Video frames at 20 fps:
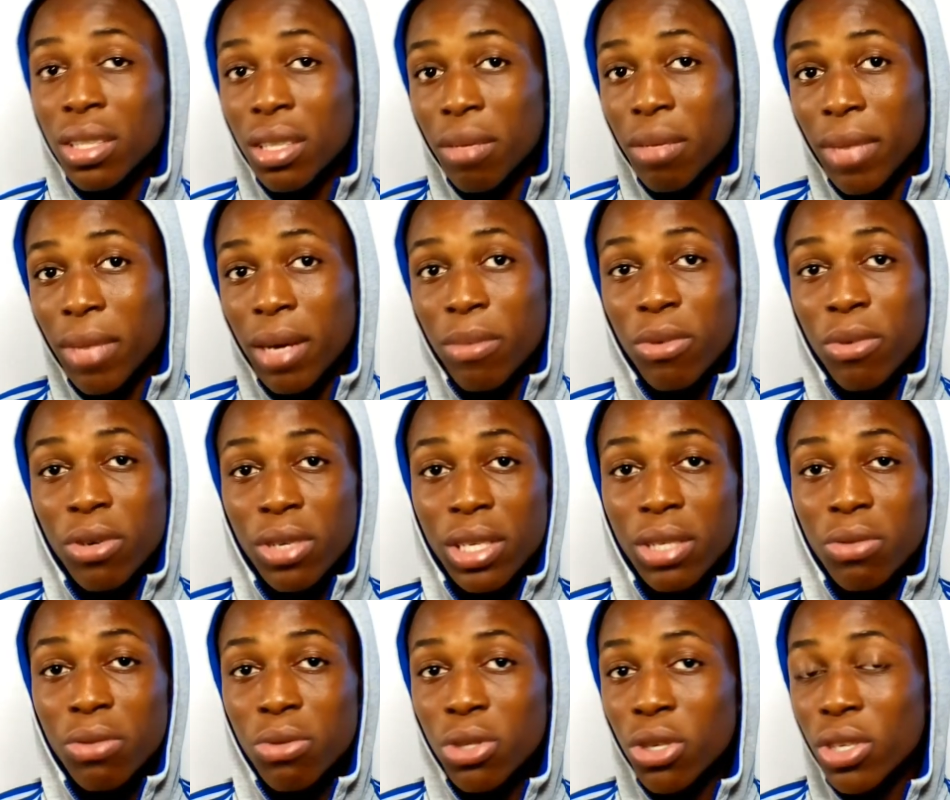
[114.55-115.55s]
the
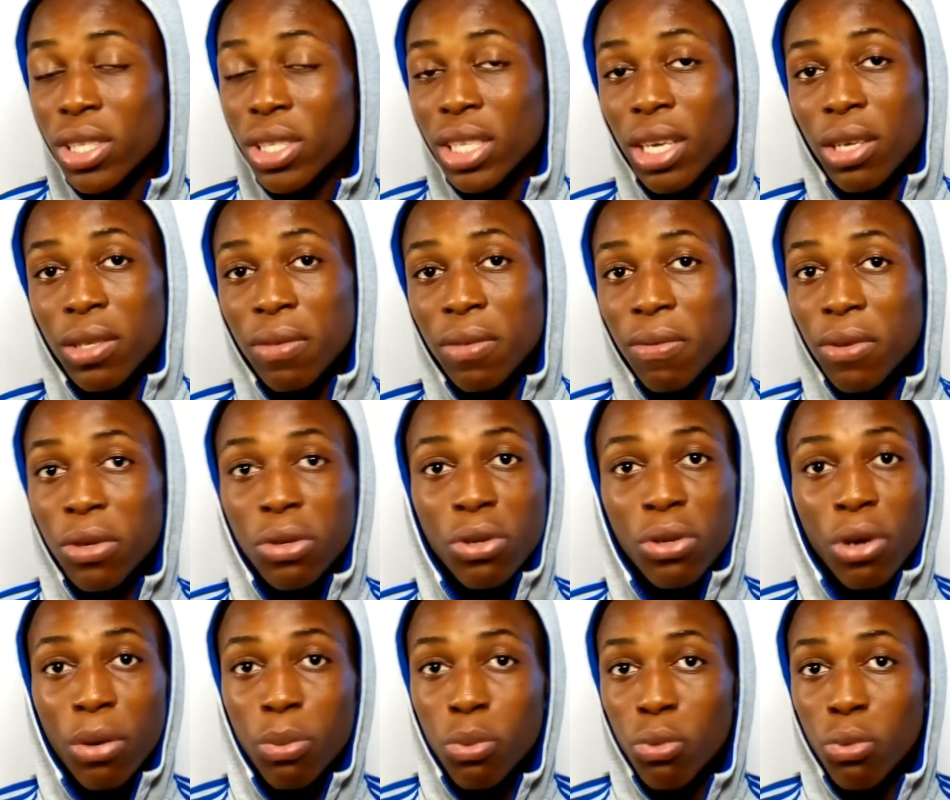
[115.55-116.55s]
memory will just get
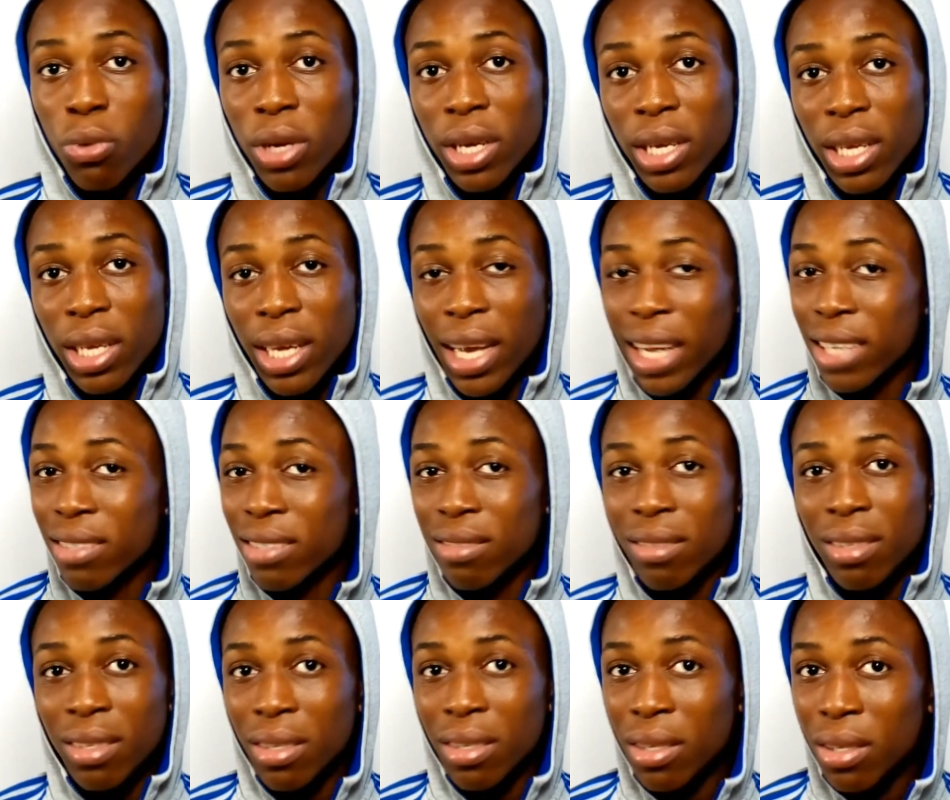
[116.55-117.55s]
filled up quickly and